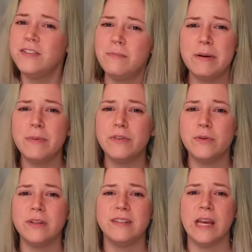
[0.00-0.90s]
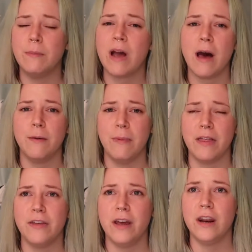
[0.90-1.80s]
seen people do the same kind of
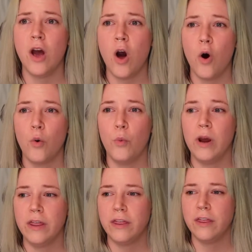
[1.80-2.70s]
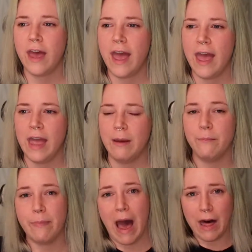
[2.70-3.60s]
method with a
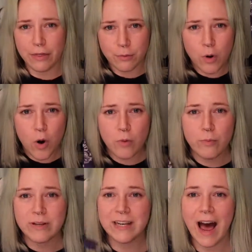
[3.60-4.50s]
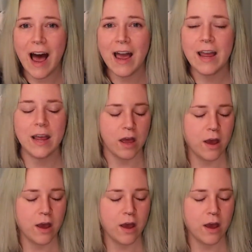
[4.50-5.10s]
bathrobe tie,